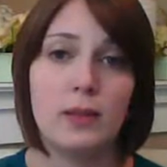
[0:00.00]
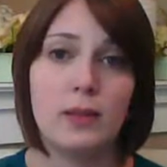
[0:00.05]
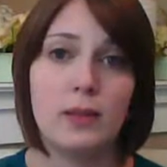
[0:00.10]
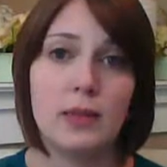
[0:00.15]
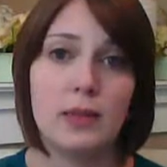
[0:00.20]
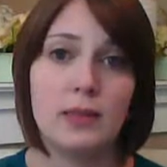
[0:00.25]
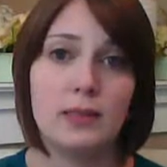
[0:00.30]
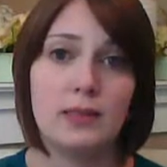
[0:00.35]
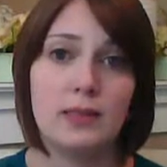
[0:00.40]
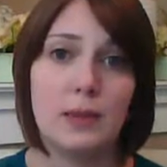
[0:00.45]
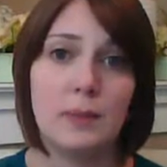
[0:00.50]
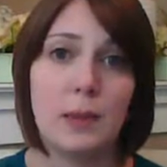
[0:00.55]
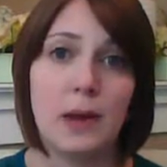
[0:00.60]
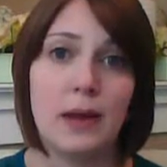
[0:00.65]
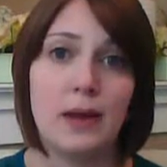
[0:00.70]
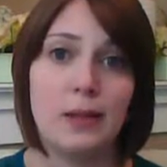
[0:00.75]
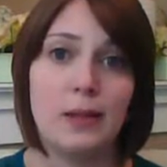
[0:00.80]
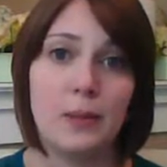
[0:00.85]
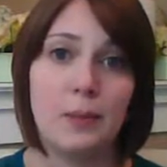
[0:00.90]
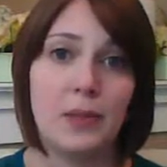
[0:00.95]
the things that
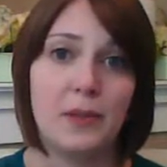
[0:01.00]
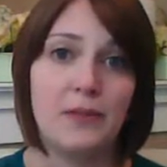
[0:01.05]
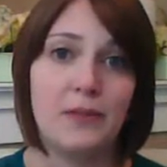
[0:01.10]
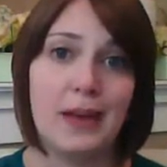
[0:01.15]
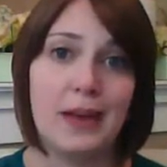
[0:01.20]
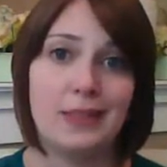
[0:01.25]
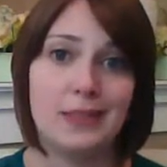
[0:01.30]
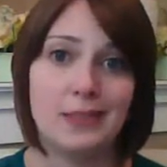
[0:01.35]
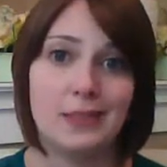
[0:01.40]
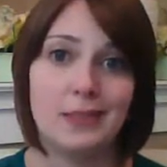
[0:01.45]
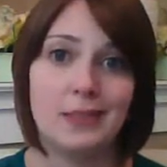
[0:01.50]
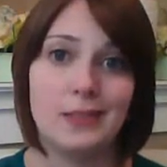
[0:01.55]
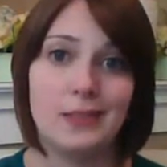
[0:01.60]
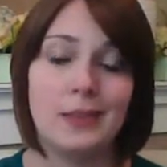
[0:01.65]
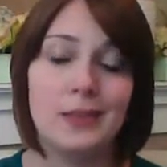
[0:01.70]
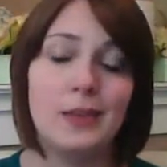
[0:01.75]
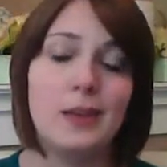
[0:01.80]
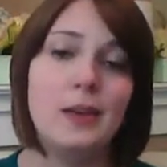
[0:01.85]
pile up the fastest.